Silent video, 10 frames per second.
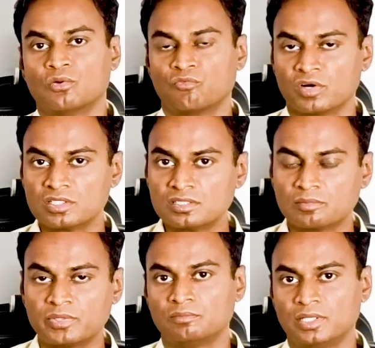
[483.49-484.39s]
Once the
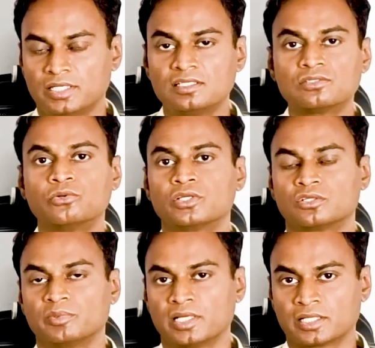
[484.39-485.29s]
blood is going
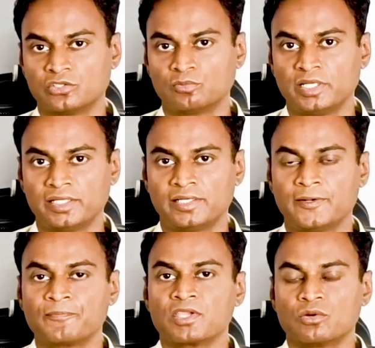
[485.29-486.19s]
to be accumulated,
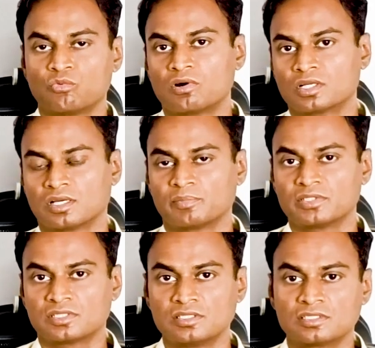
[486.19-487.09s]
what
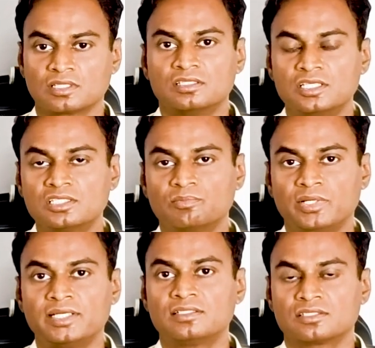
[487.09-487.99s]
happens is these
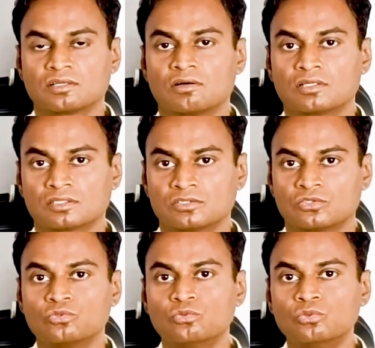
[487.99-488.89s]
blood starts
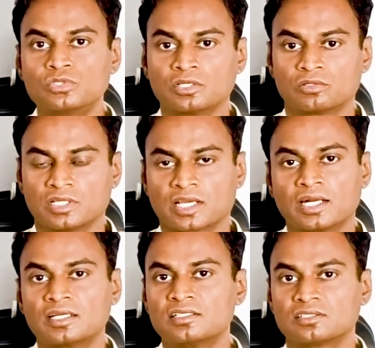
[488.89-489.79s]
to ooze out. The
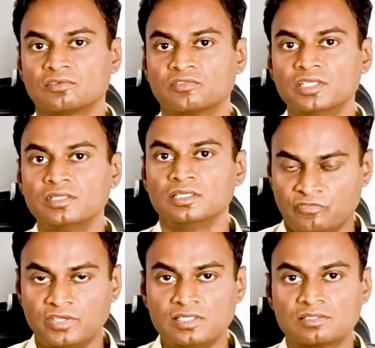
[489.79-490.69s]
contents of the
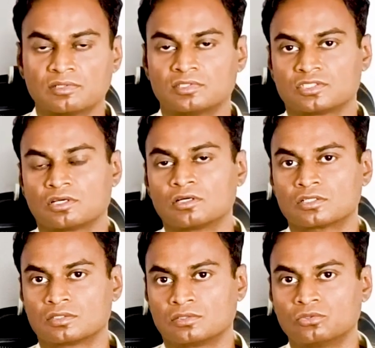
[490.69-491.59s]
veins start
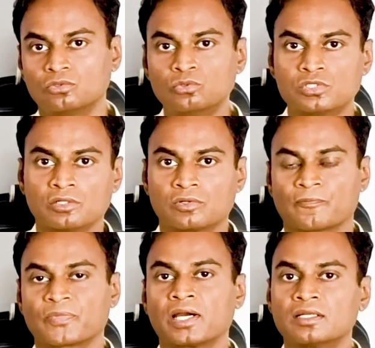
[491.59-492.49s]
to ooze out,
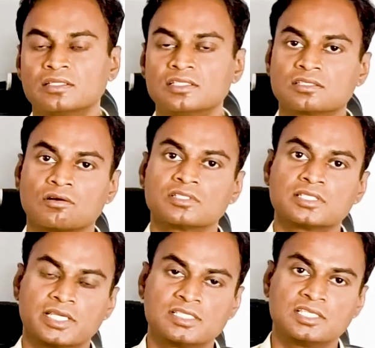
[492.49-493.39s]
and this causes
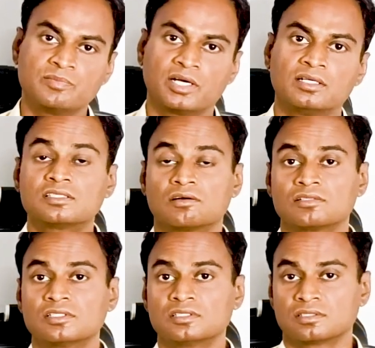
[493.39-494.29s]
eczema, this
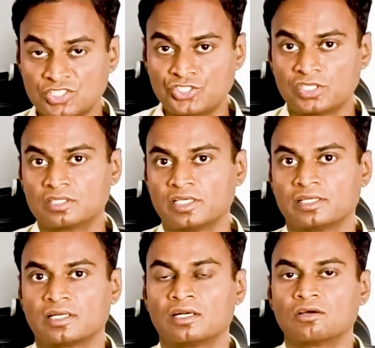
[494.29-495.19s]
causes itching
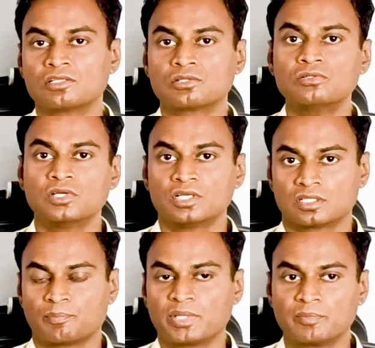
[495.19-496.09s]
there, and also
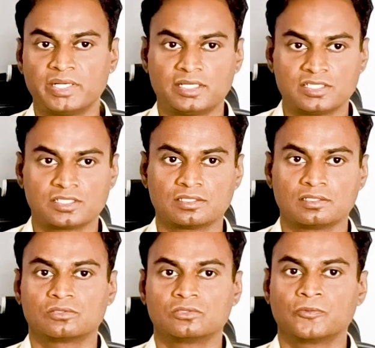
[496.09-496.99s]
the pigmentation.
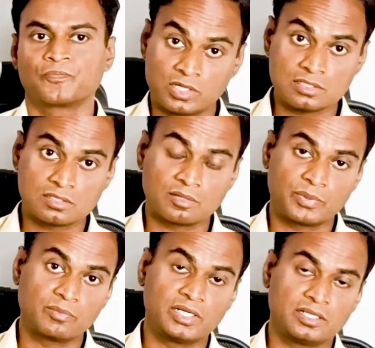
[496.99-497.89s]
So once the
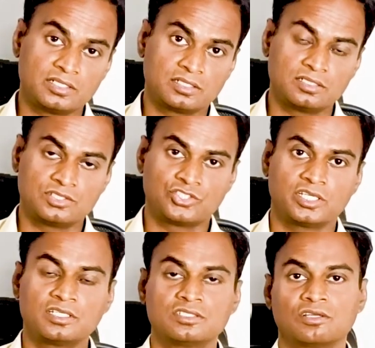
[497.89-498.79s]
pigmentation is
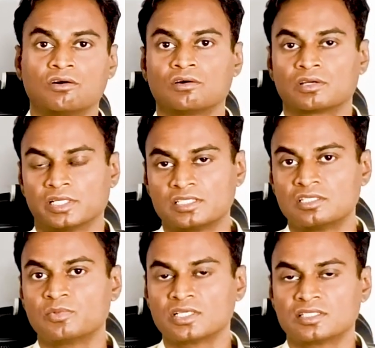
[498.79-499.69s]
changed or
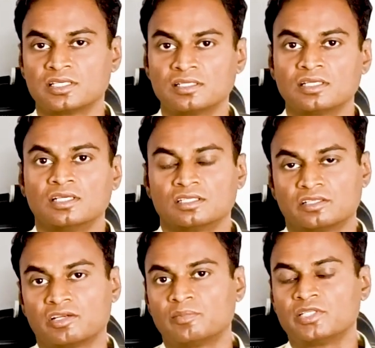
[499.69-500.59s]
eczema is there,
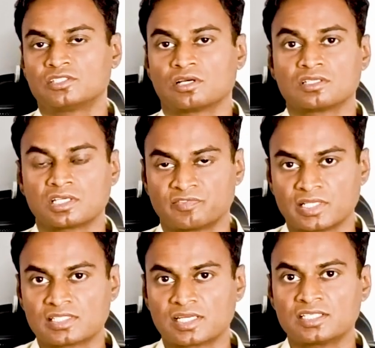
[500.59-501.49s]
there will be a chance of
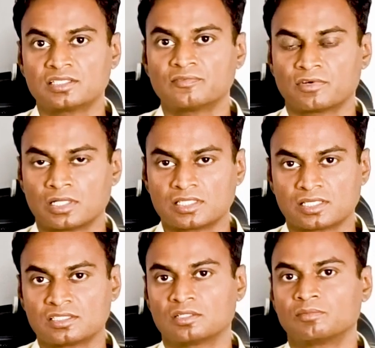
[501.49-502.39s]
ulceration.
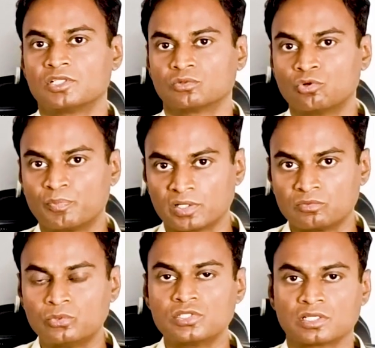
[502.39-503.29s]
Ulceration means open
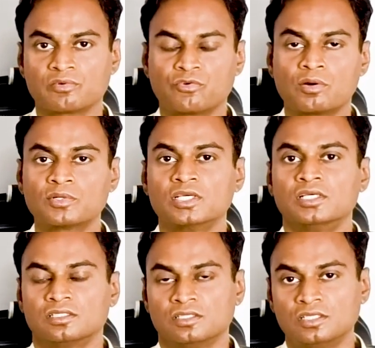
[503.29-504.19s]
wounds are formed.
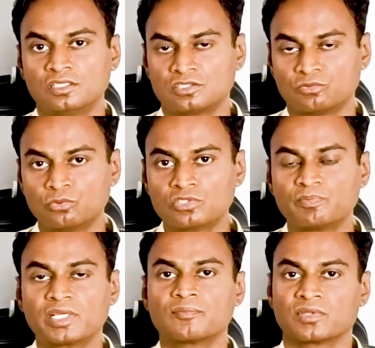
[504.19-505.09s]
These wounds
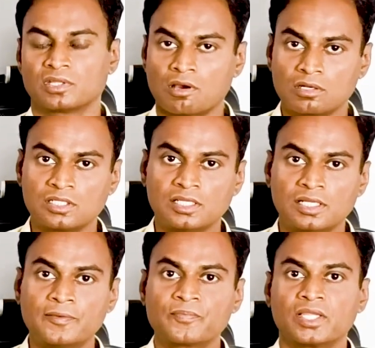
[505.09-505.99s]
become
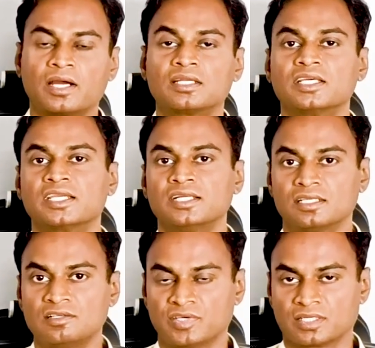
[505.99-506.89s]
non-healing and they get
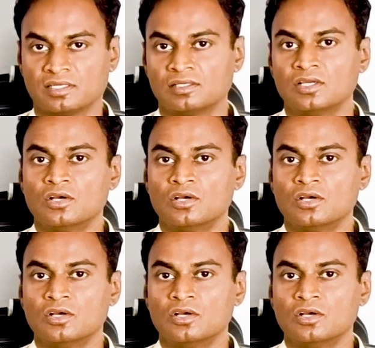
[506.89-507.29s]
infected.